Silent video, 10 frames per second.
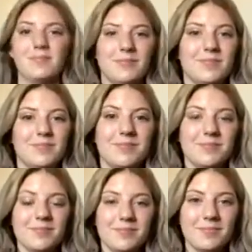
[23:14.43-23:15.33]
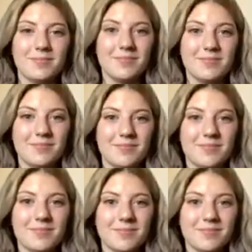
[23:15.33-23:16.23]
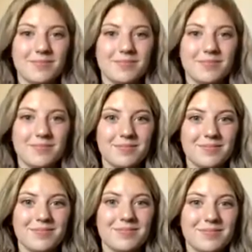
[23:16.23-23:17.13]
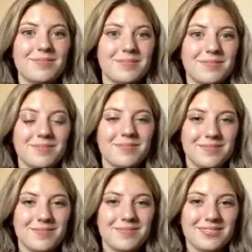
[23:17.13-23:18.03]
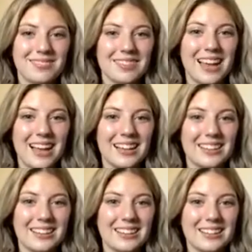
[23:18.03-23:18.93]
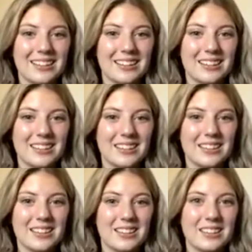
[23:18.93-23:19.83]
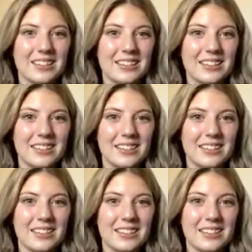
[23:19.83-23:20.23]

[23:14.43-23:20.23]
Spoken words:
This person isn't speaking.